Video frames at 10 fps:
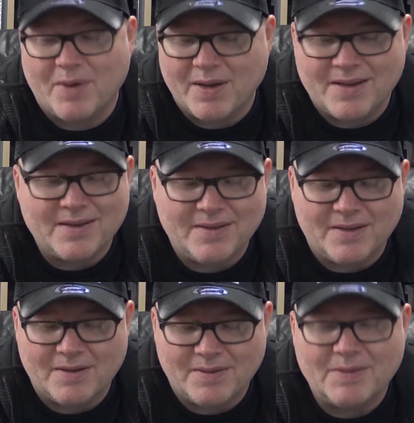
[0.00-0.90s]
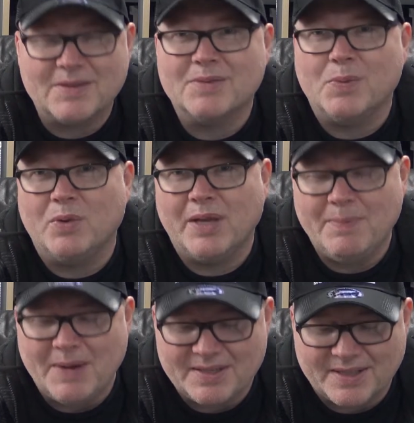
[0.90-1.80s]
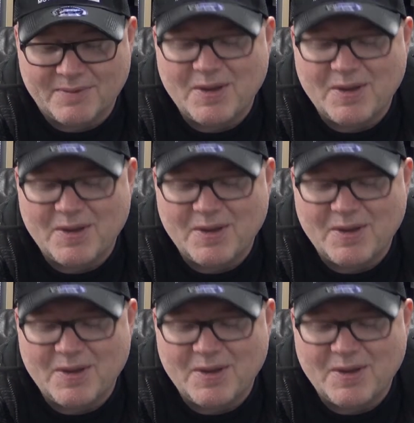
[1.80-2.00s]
by a small eBay sale.